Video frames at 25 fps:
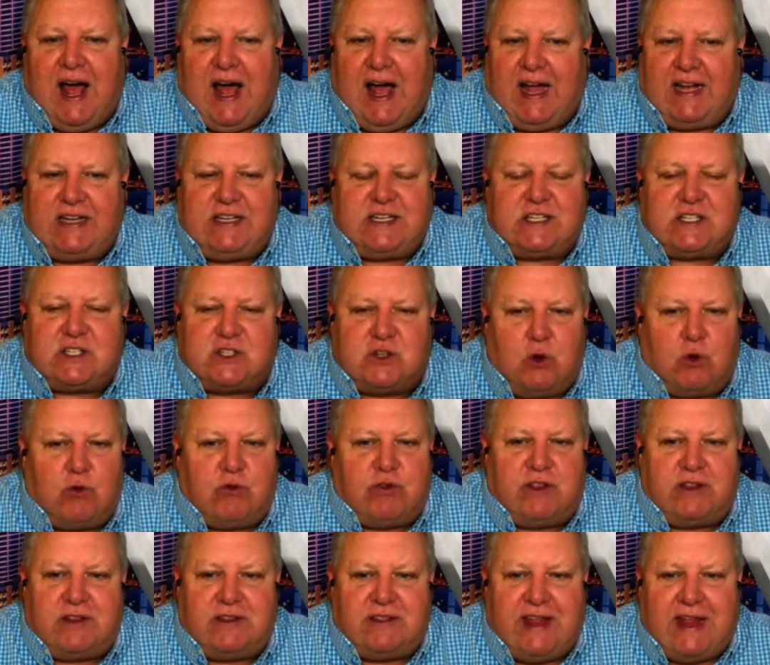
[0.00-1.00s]
I just
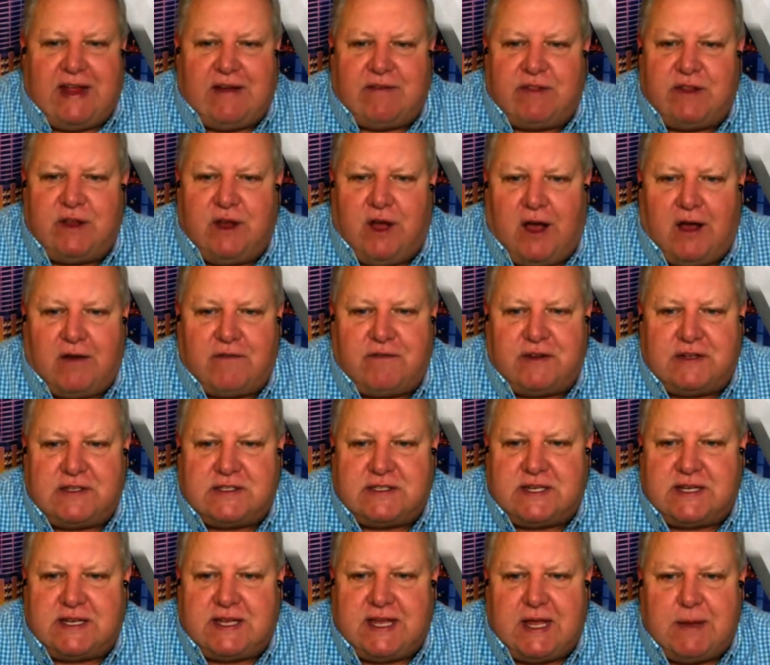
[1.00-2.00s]
don't think they have the
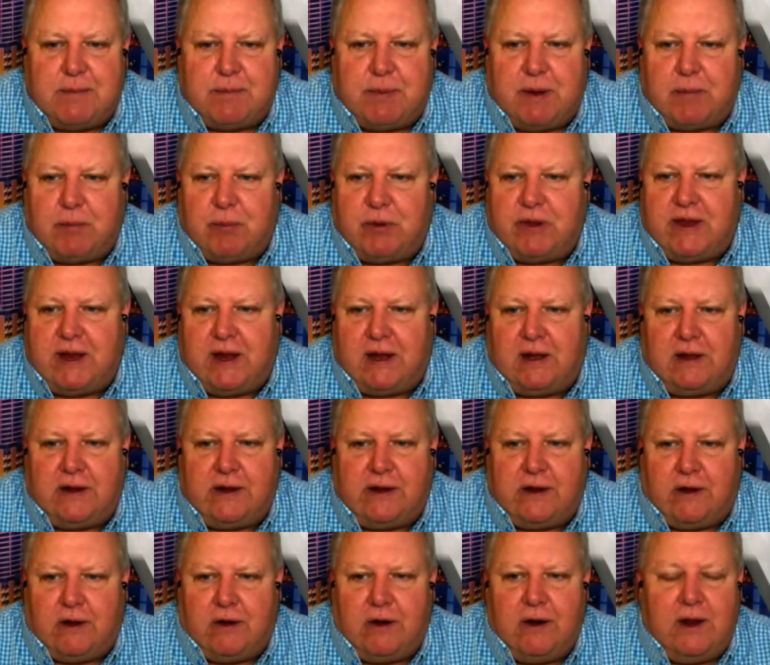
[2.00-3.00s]
offense to keep up with
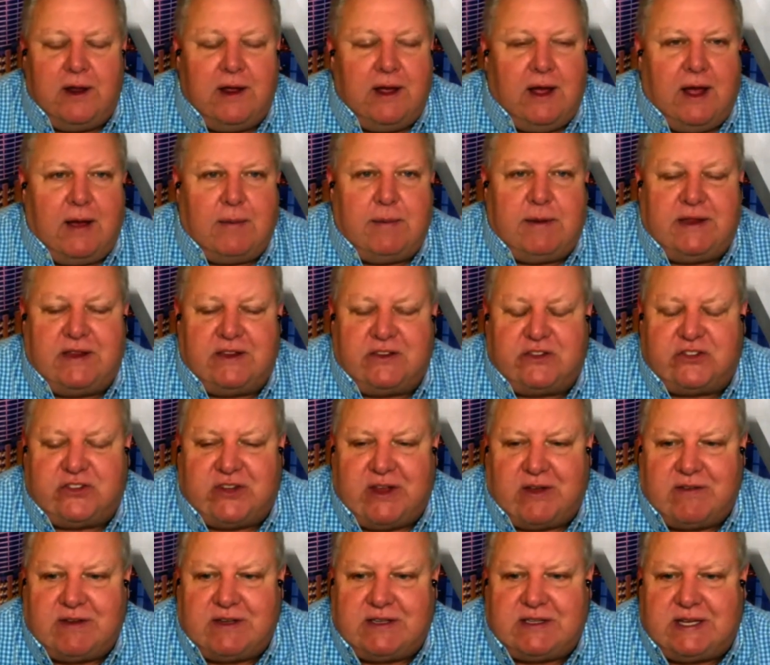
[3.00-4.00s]
Ehlinger. I mean, the
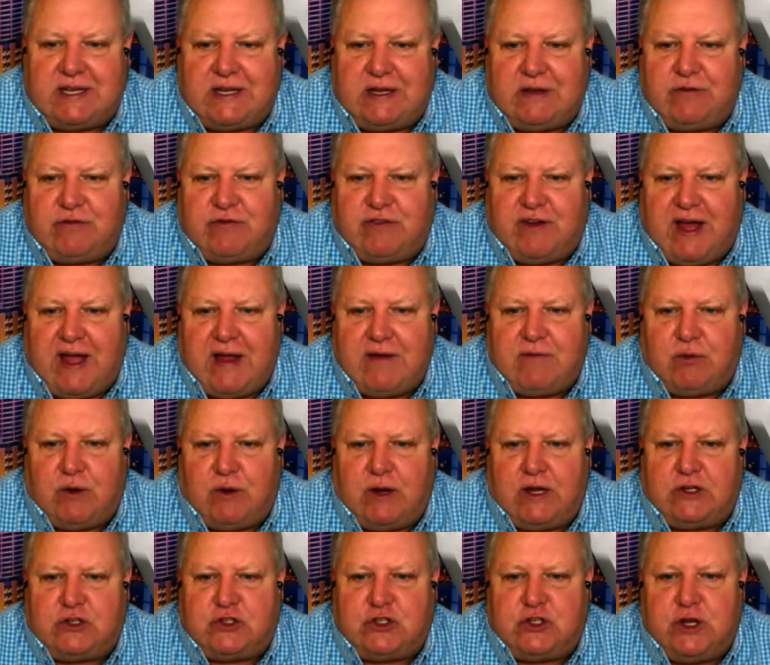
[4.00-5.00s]
17-5
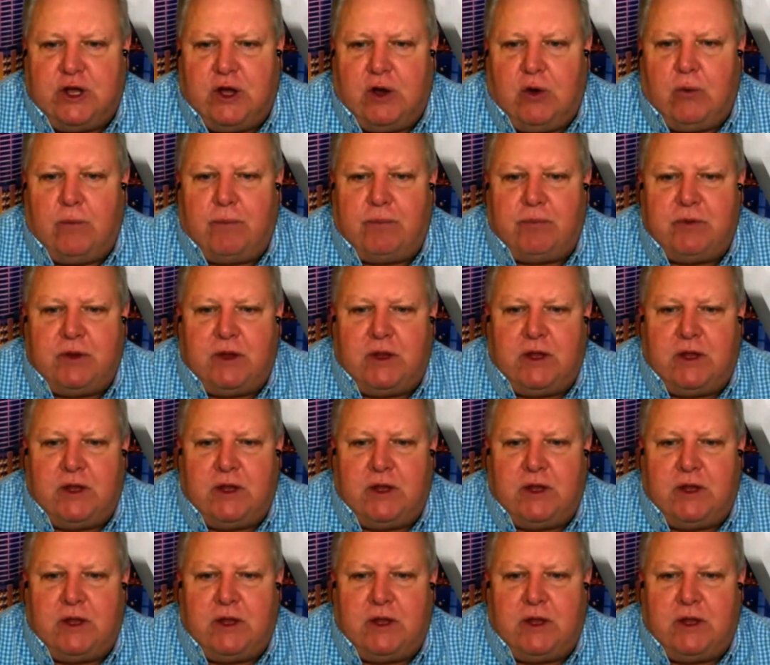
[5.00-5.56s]
ratio,